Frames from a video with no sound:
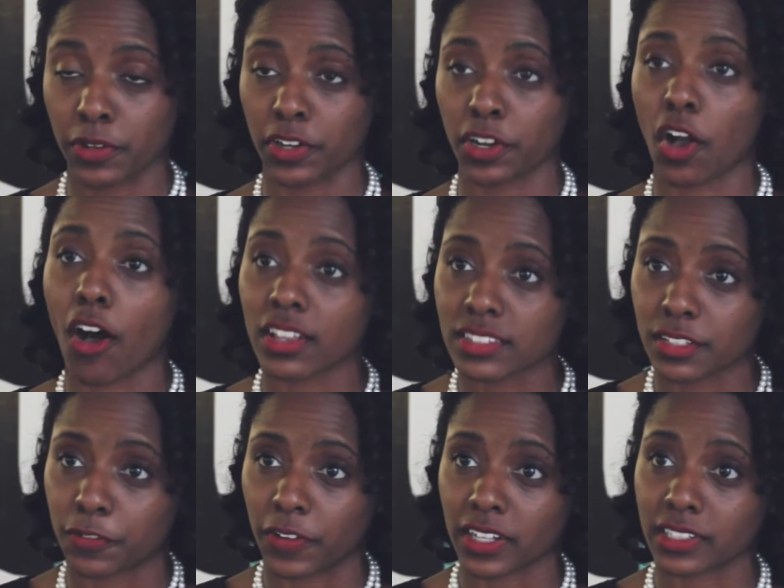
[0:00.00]
in a
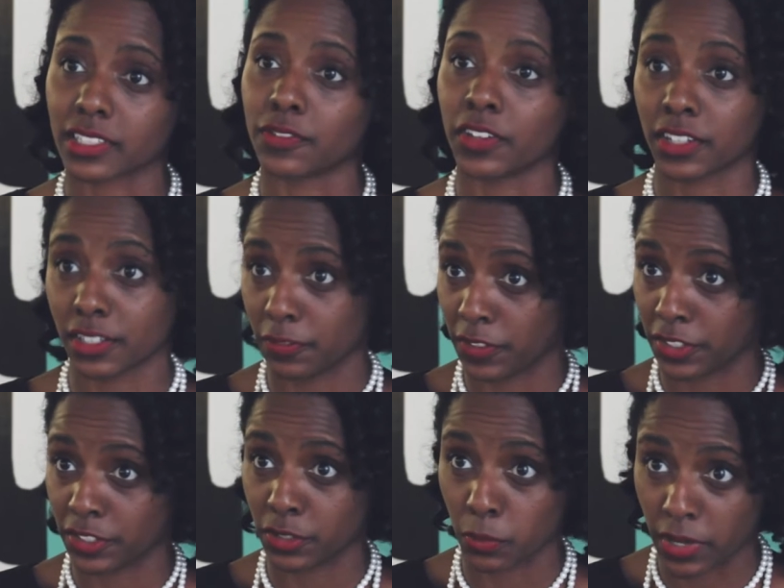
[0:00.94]
cost-effective and
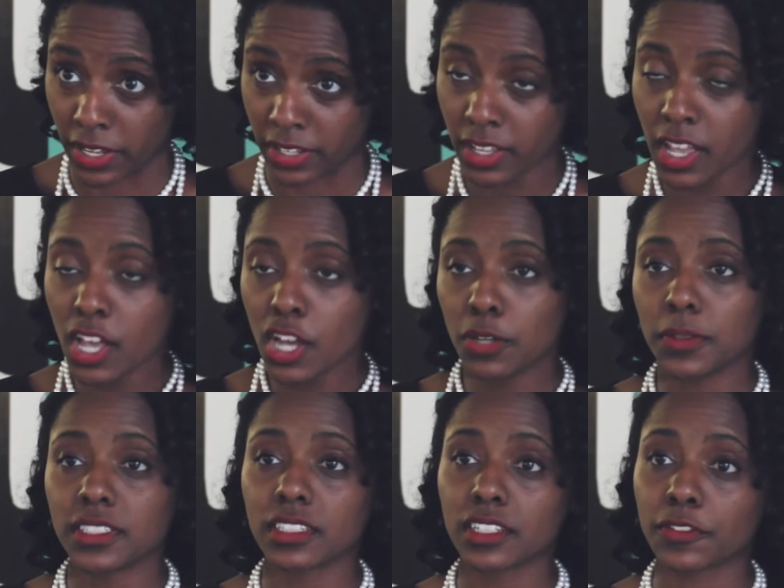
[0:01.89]
convenient way. We
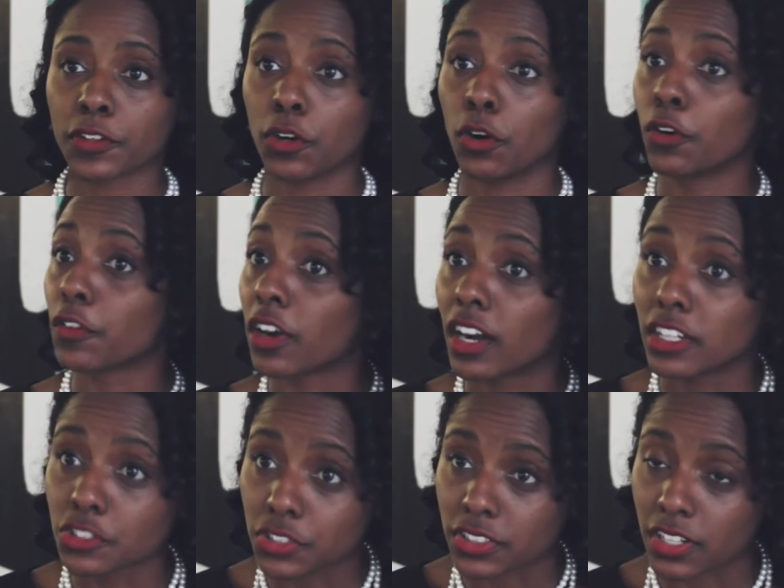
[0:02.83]
deliver over one
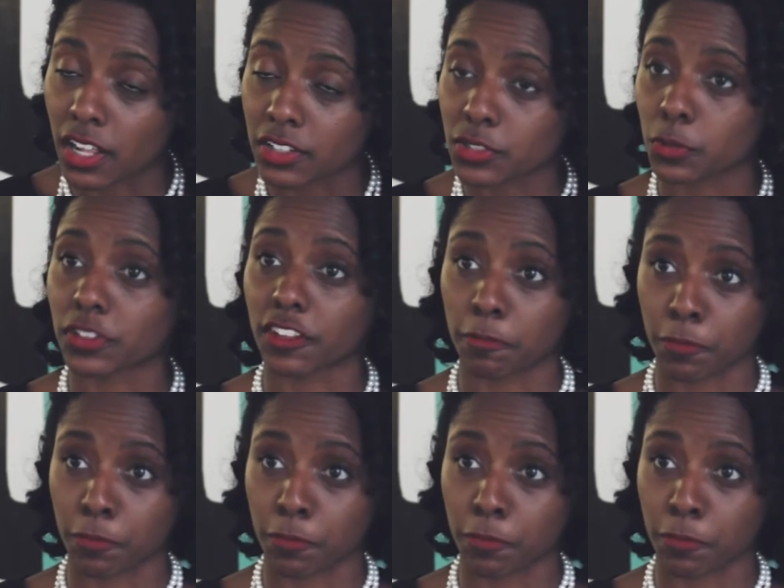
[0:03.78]
hundred dollars worth of